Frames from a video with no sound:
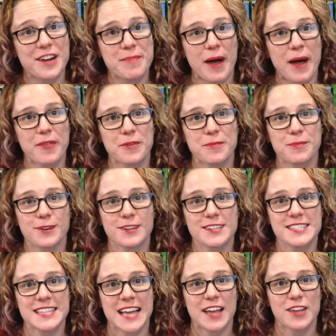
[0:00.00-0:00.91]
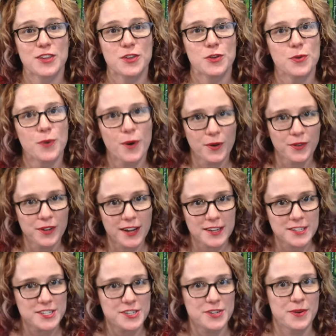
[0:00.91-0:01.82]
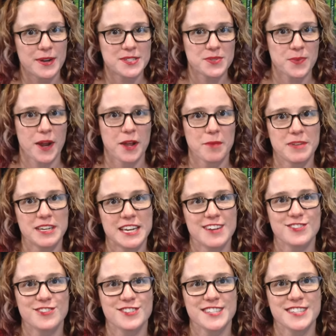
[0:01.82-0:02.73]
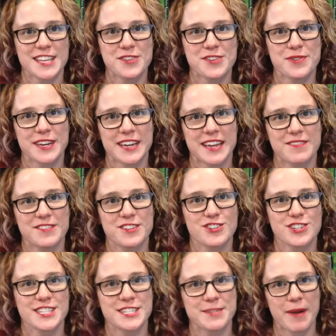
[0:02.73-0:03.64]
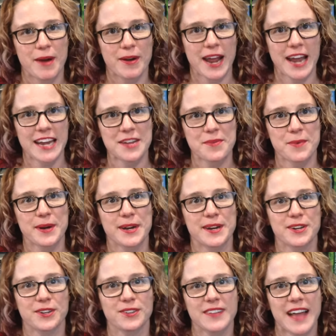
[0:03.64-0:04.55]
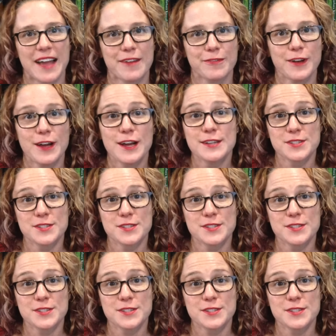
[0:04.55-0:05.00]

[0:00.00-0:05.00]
about the books that you hold on to as recommendations that you can give to just about anyone in your life.